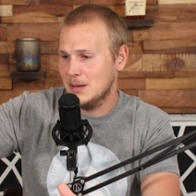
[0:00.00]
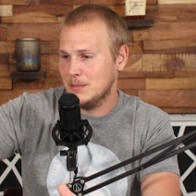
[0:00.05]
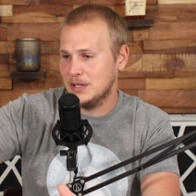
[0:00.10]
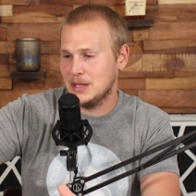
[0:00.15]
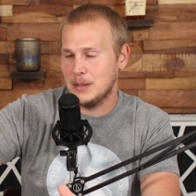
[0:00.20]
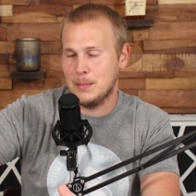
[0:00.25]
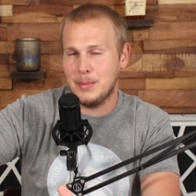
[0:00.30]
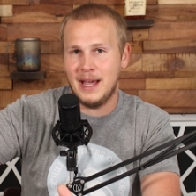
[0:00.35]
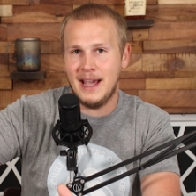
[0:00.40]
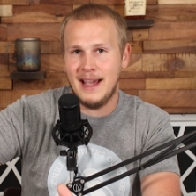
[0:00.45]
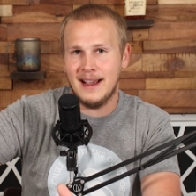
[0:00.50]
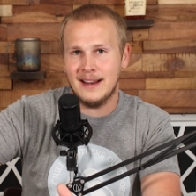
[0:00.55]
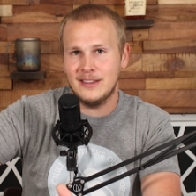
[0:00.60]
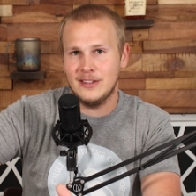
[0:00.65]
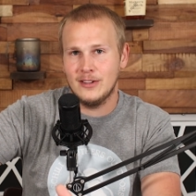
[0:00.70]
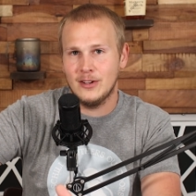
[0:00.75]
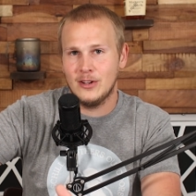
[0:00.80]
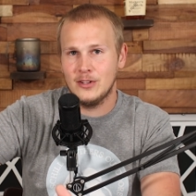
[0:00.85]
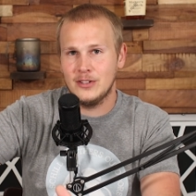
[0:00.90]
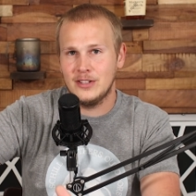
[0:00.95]
but the pack,
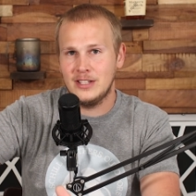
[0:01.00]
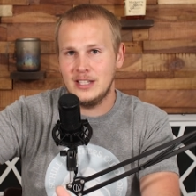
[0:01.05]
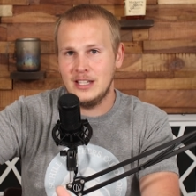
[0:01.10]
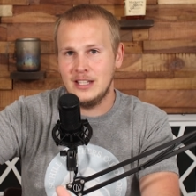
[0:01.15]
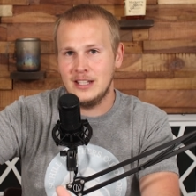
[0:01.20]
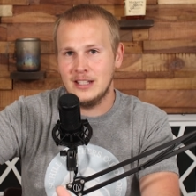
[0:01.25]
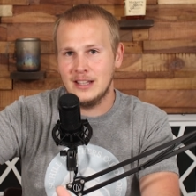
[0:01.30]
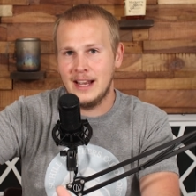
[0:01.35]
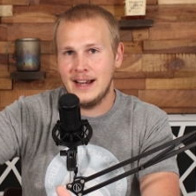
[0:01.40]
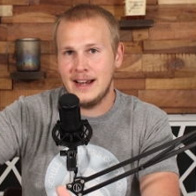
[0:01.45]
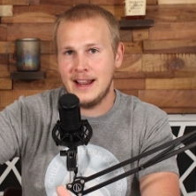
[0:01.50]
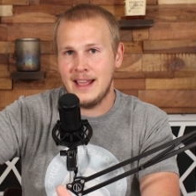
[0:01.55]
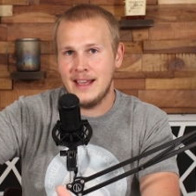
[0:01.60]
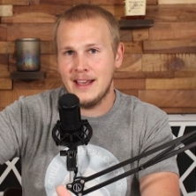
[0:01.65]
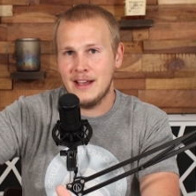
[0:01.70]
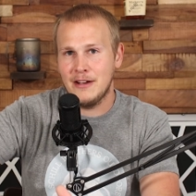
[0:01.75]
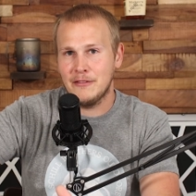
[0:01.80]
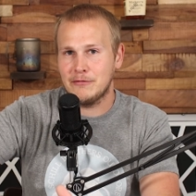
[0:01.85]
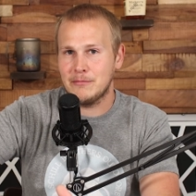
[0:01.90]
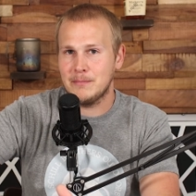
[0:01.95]
the Light
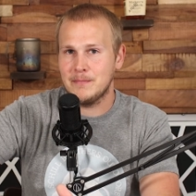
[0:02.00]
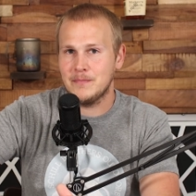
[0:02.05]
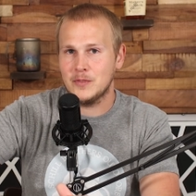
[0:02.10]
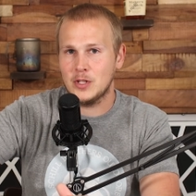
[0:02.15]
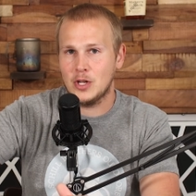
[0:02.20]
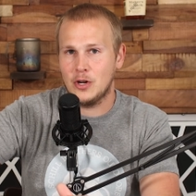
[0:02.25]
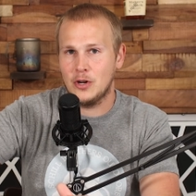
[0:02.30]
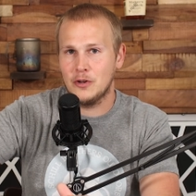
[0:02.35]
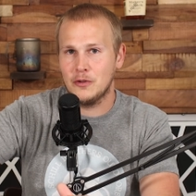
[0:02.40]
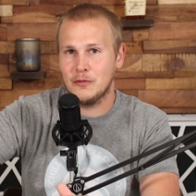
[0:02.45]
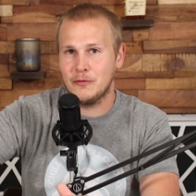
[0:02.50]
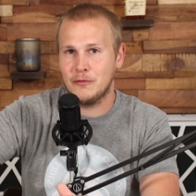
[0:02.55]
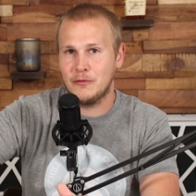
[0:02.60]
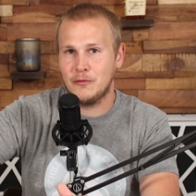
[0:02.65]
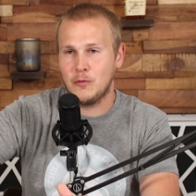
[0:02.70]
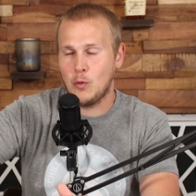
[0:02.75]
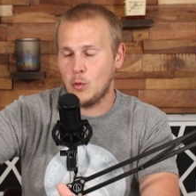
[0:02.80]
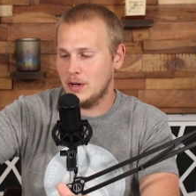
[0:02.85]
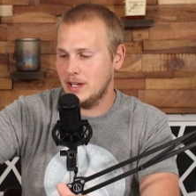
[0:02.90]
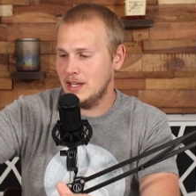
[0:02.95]
AF Curve
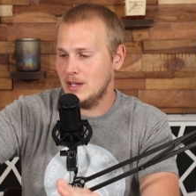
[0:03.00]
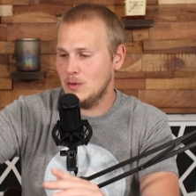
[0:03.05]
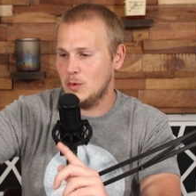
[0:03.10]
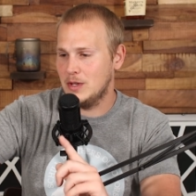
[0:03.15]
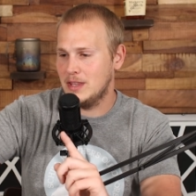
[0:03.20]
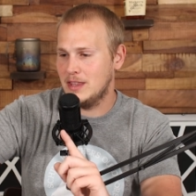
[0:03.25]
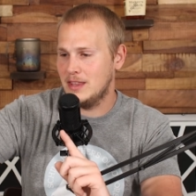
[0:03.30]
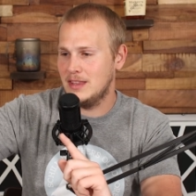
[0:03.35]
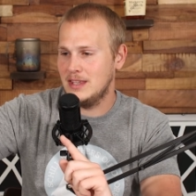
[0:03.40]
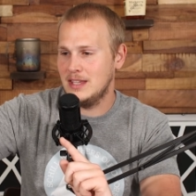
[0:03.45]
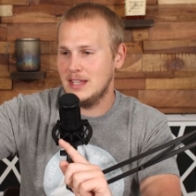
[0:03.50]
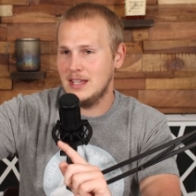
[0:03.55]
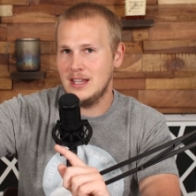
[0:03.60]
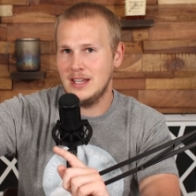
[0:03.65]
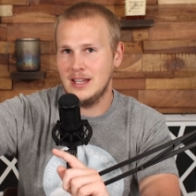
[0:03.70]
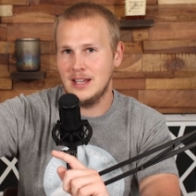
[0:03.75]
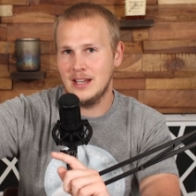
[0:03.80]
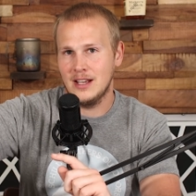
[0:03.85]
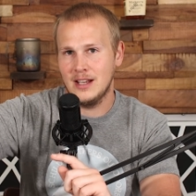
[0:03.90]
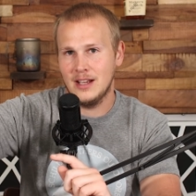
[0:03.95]
40 with
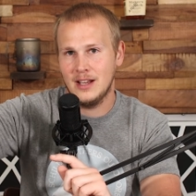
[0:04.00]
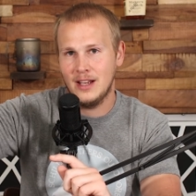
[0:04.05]
the